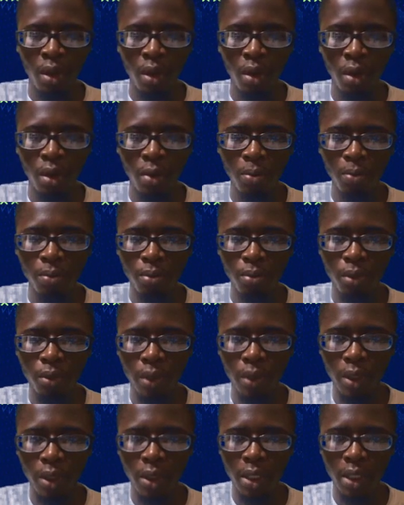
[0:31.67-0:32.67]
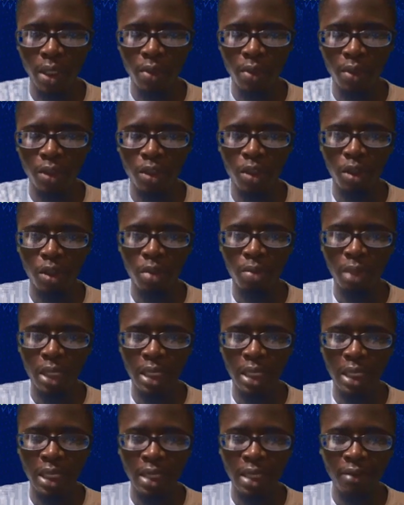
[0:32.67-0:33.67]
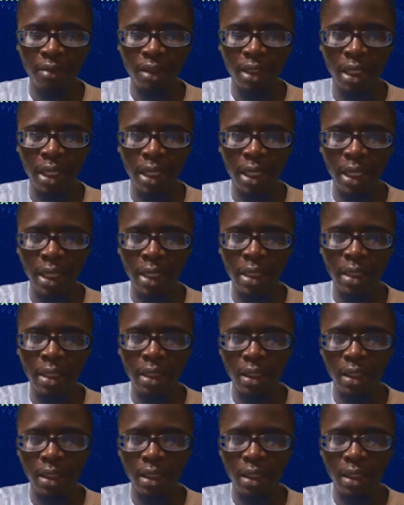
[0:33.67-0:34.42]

We're looking at question number 11 here.